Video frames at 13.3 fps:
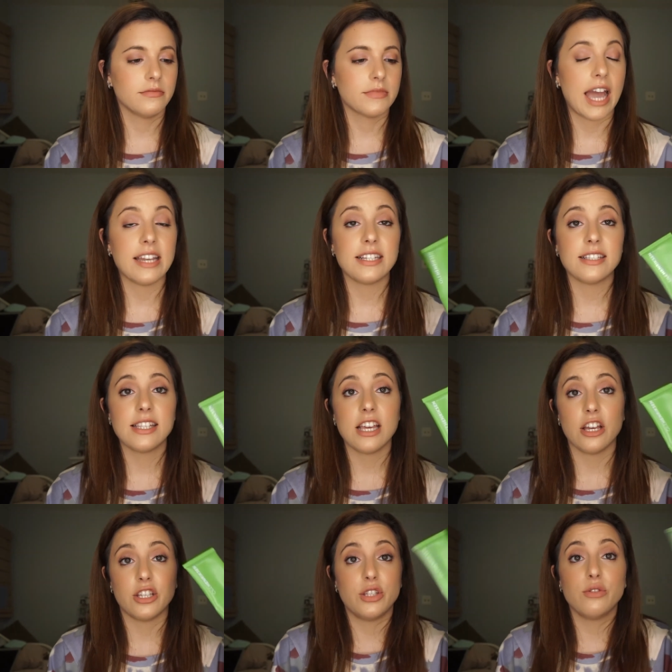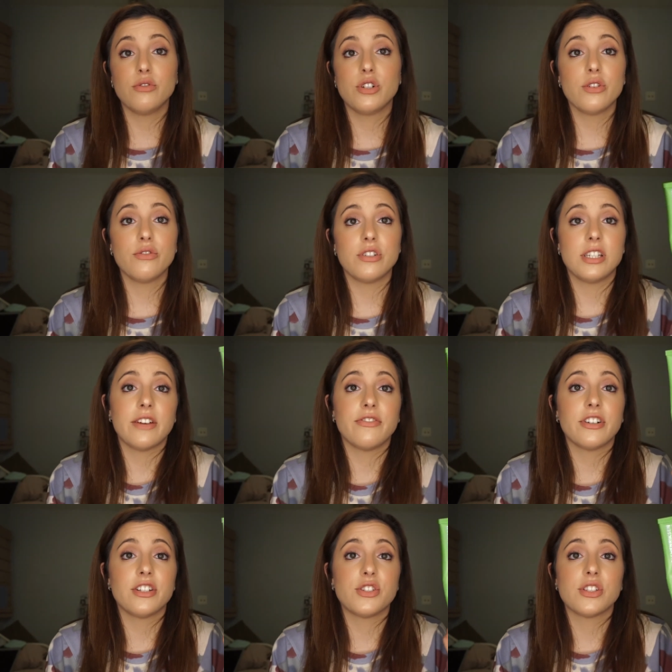I didn't see a huge, huge
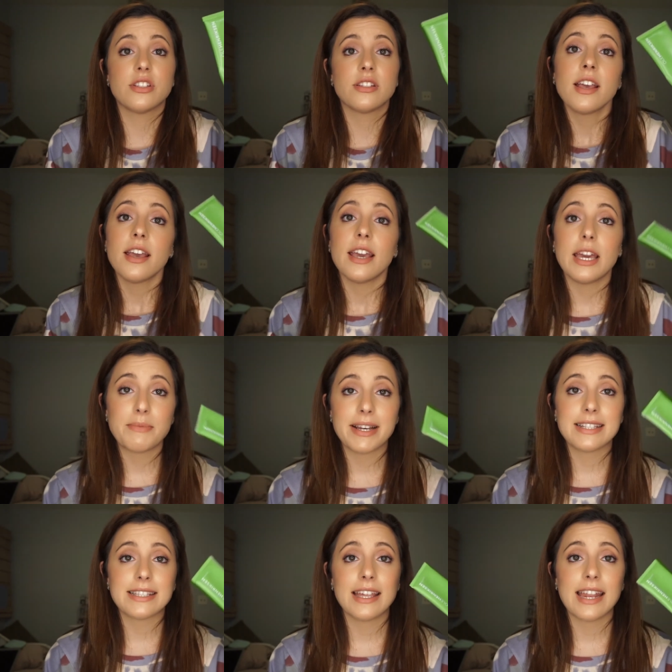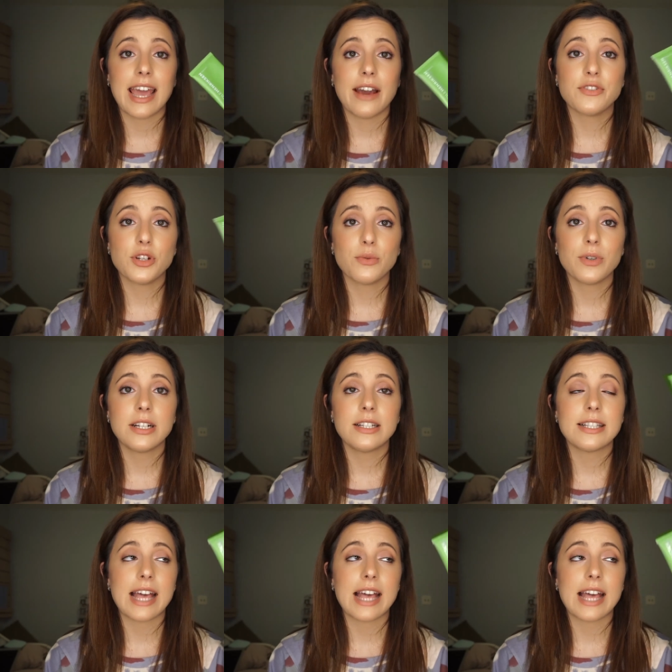difference in my skin afterwards.